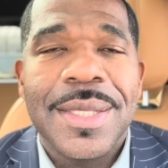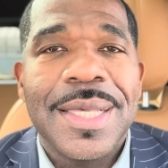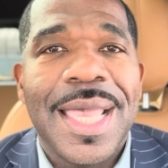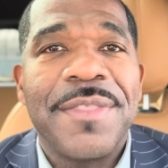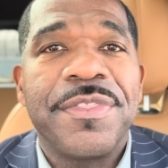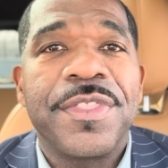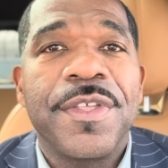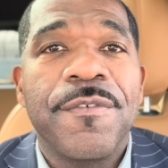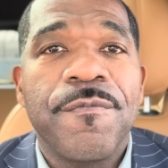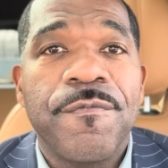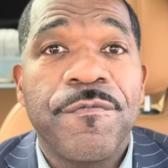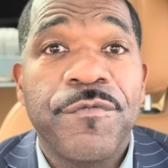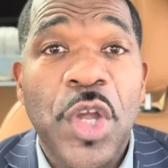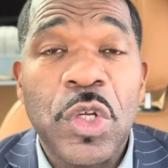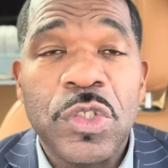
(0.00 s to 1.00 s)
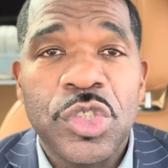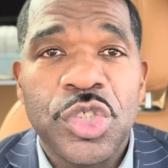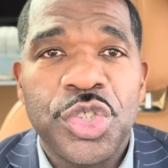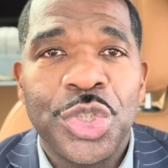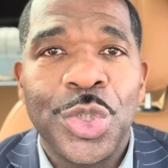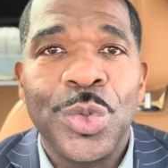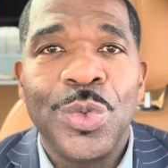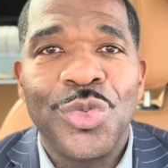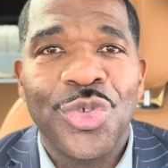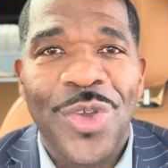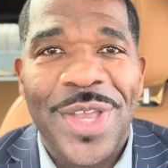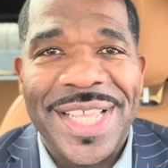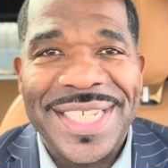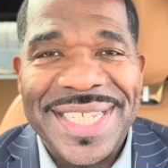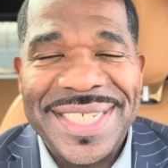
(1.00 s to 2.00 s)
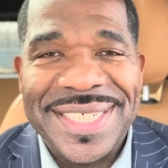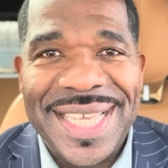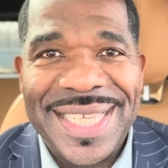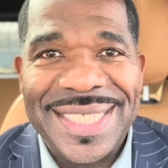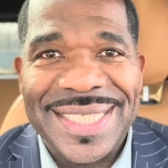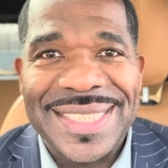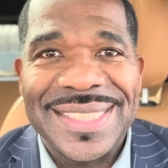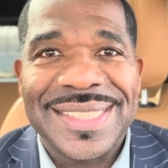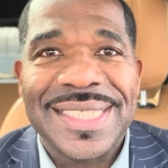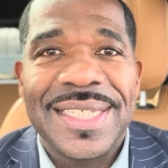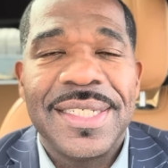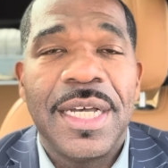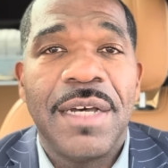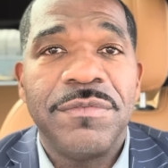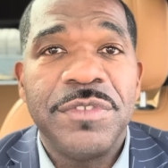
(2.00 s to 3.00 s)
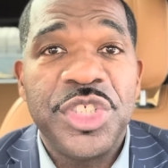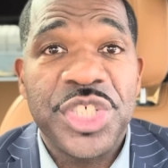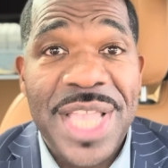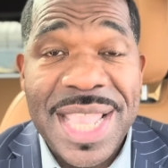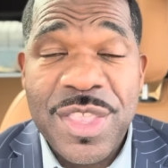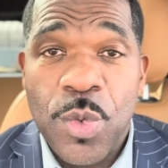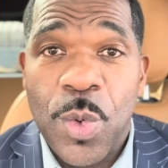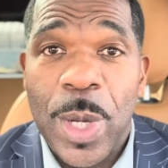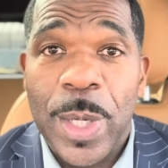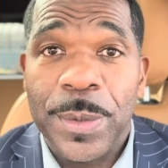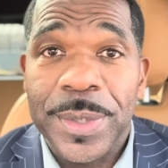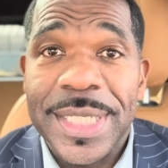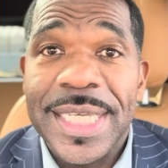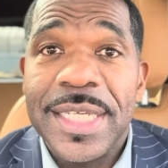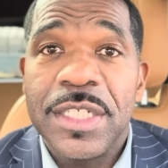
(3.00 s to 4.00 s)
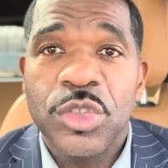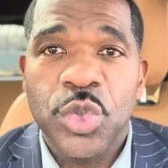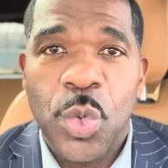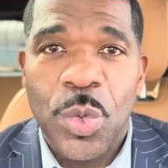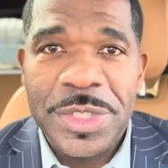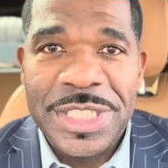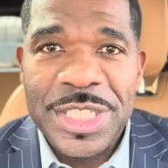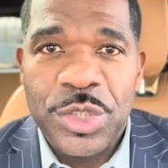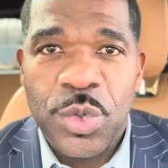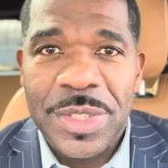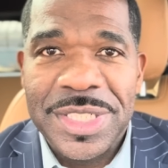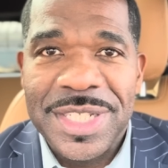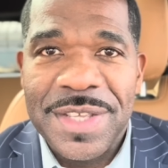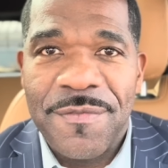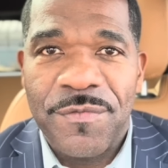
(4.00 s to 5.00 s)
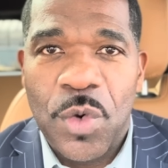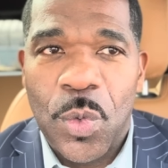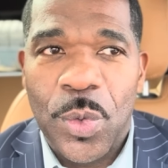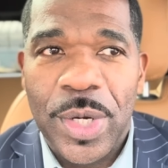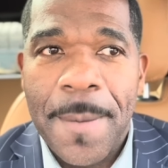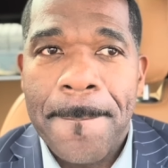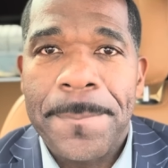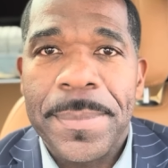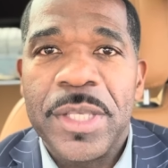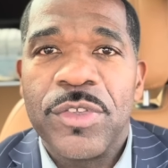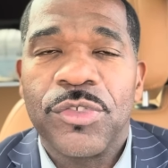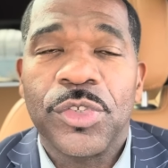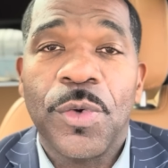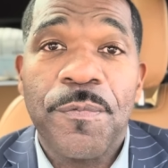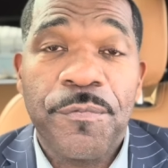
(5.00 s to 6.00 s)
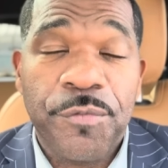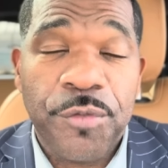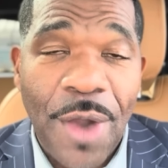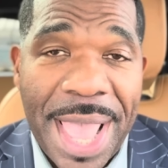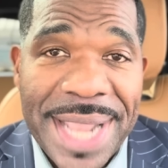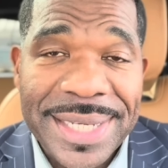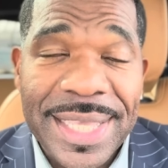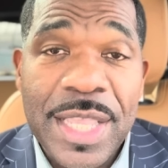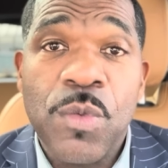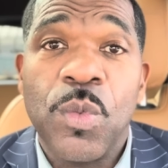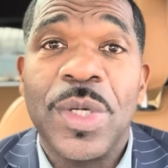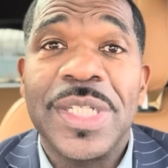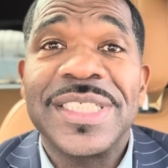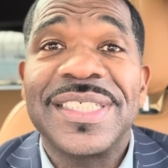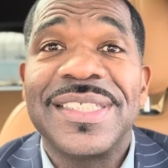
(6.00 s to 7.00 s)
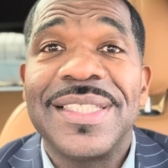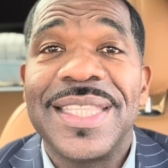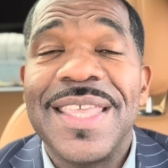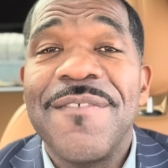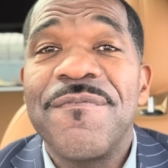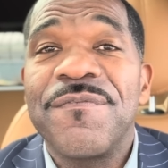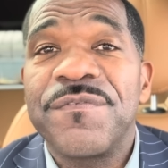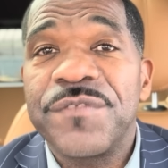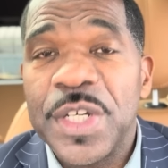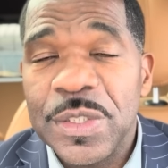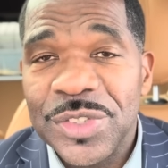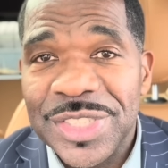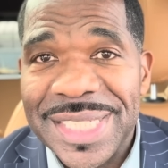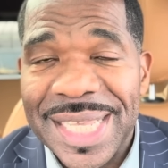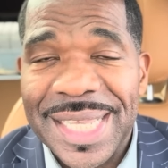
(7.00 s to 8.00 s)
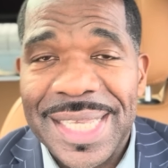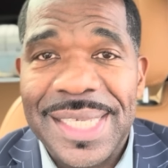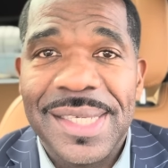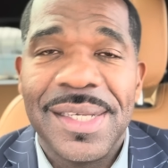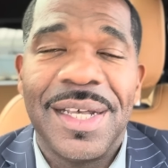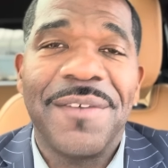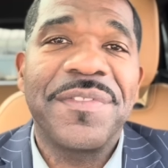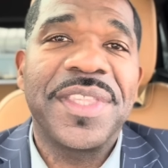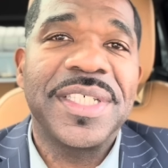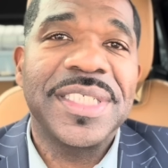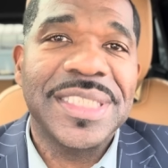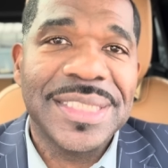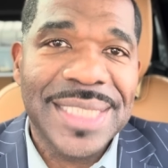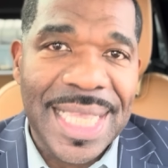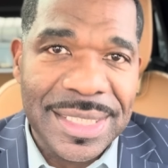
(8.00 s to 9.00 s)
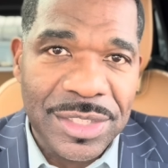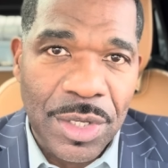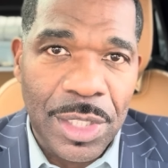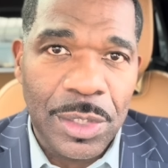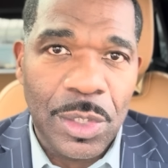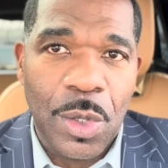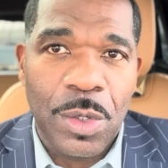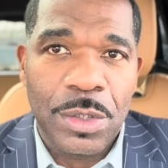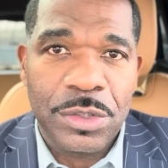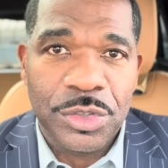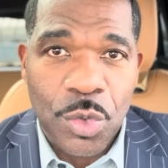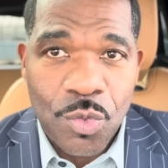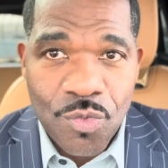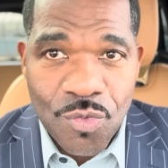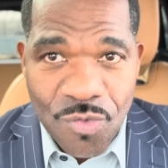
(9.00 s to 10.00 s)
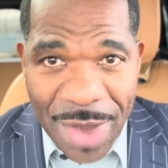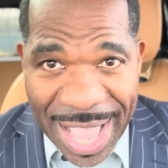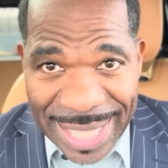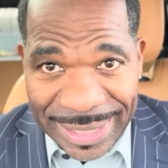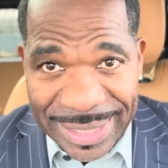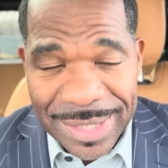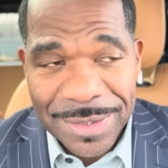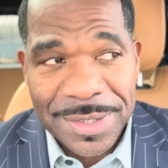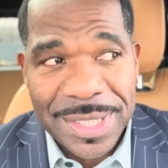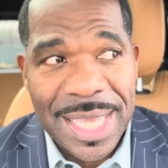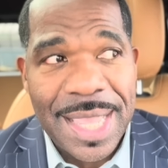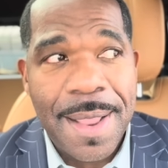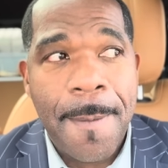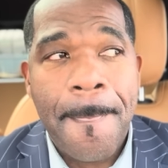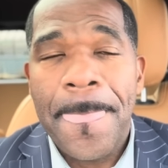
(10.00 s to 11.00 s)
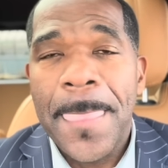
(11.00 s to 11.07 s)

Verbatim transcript: and the first two trading days of January 2024. So Friday was the first day of the Santa Claus rally, okay?